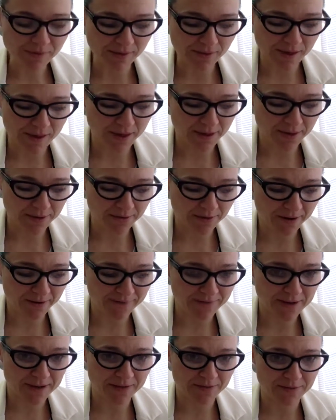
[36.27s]

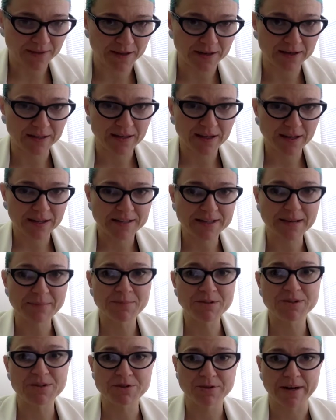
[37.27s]
graphic that
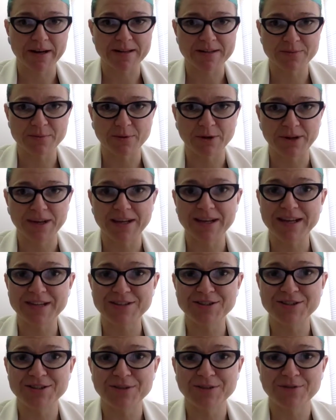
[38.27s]
demonstrates what you need
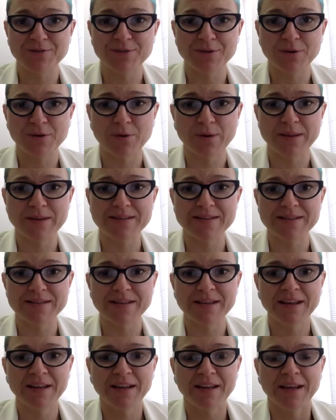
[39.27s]
to do for the quiz.
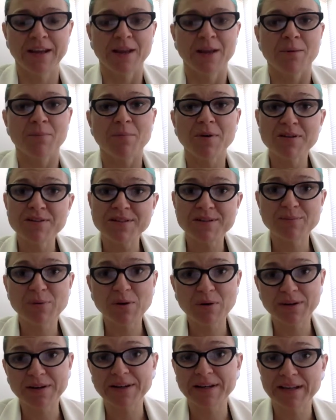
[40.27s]
Most
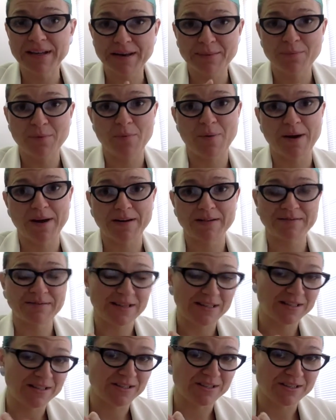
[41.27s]
importantly, number one,
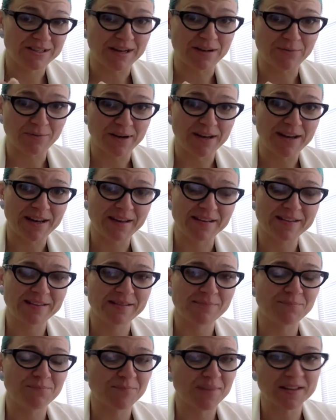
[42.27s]
it's your set readings.
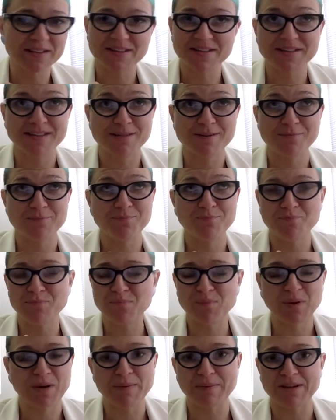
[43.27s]
That's
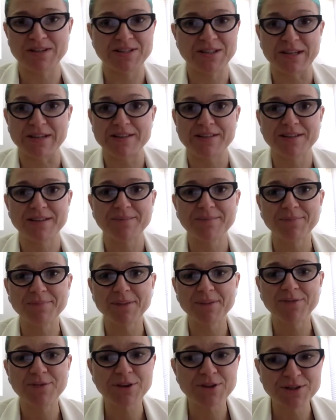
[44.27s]
pretty much it.
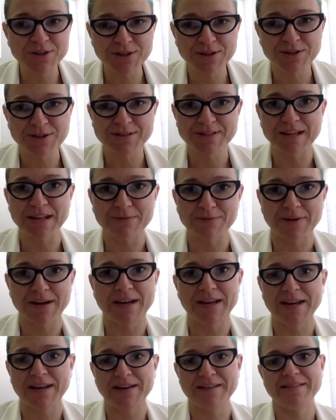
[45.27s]
If you do your set
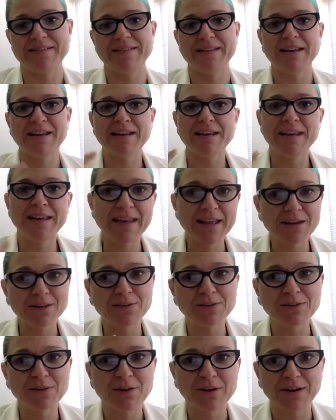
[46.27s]
readings, you get
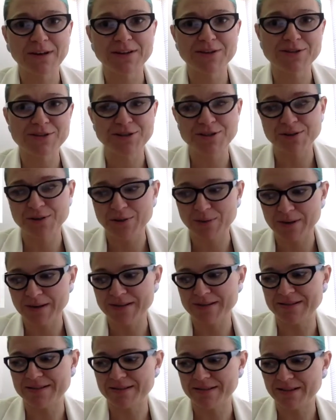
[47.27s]
online and do the
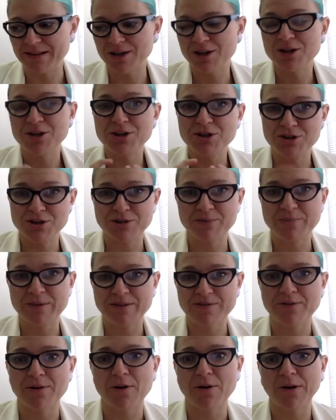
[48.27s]
quiz, you should be
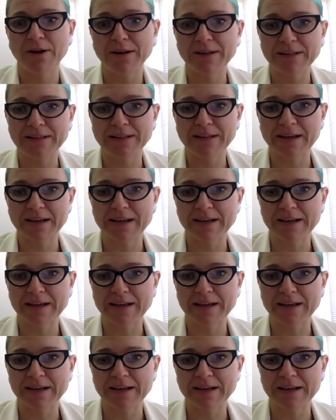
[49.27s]
fine.